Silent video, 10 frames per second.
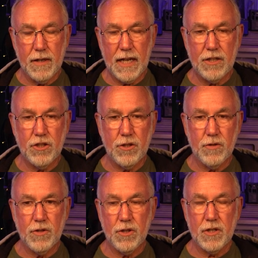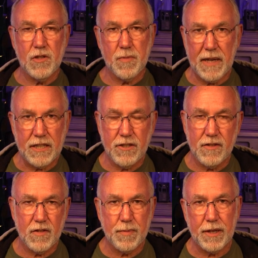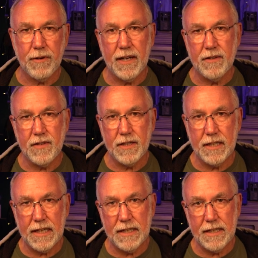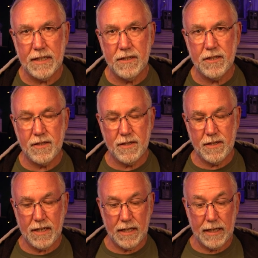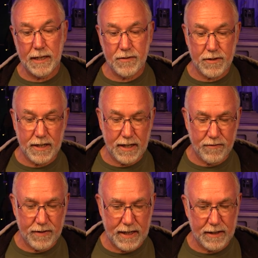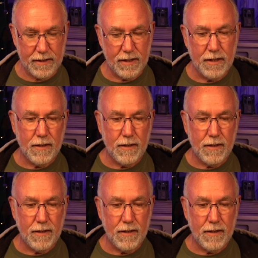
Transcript: as you do your inspections, as my grandson and I did just yesterday, in fact,